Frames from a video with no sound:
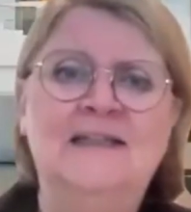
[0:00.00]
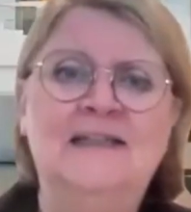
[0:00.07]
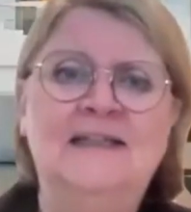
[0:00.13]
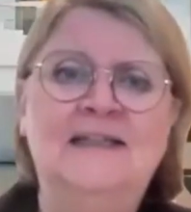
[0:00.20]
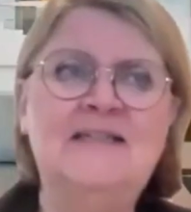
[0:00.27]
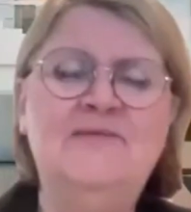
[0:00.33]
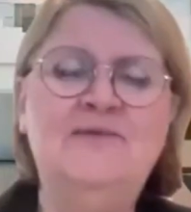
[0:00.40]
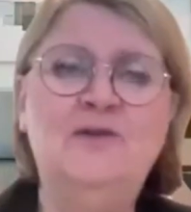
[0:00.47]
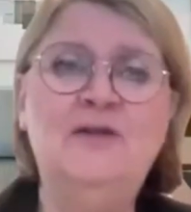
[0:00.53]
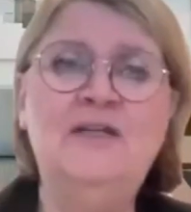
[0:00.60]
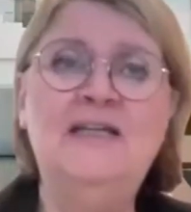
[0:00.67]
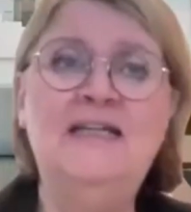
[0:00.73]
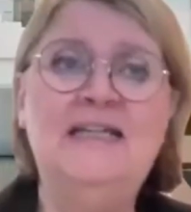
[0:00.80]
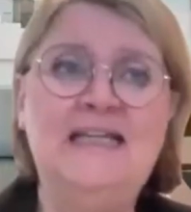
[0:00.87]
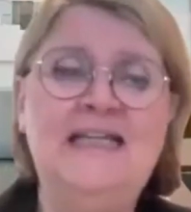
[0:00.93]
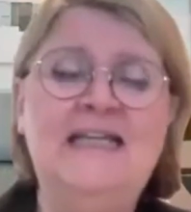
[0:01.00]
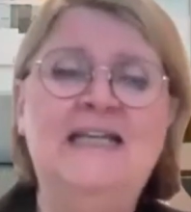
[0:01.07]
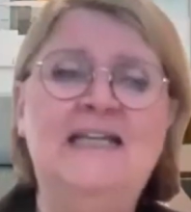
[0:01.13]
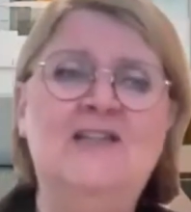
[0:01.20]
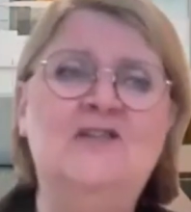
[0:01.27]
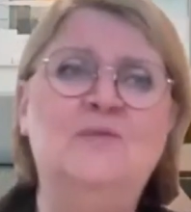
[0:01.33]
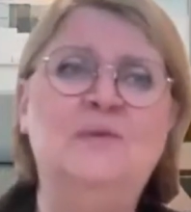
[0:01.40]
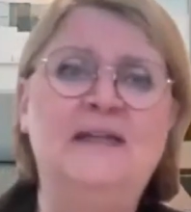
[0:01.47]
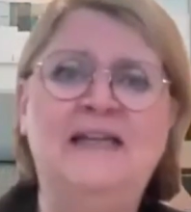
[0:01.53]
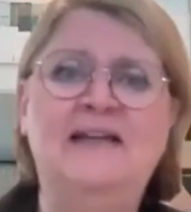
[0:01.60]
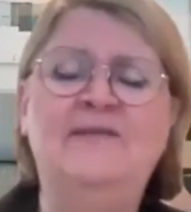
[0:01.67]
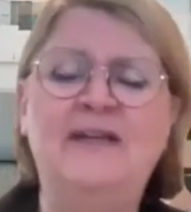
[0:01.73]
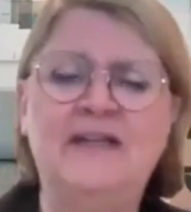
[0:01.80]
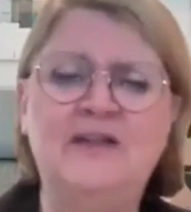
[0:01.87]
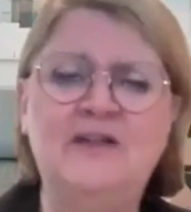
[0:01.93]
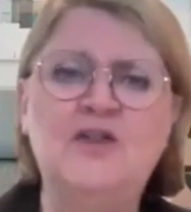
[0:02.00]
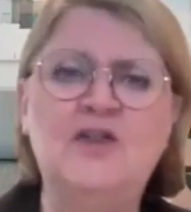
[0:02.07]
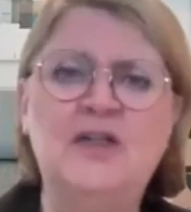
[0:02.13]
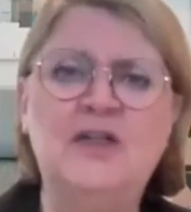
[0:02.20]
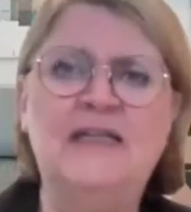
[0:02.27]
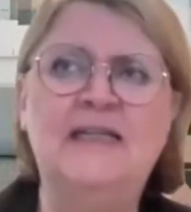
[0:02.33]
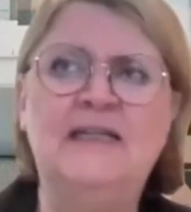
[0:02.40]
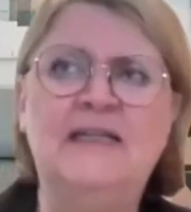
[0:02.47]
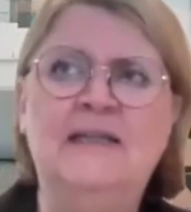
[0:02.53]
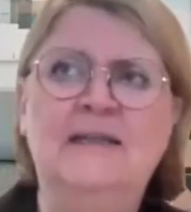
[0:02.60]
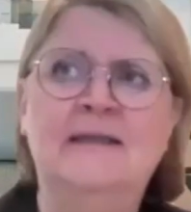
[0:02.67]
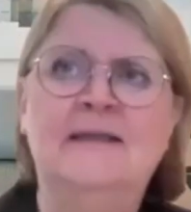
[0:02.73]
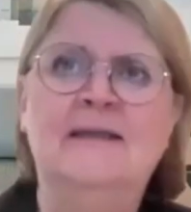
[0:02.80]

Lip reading: Because avoiding it will eventually,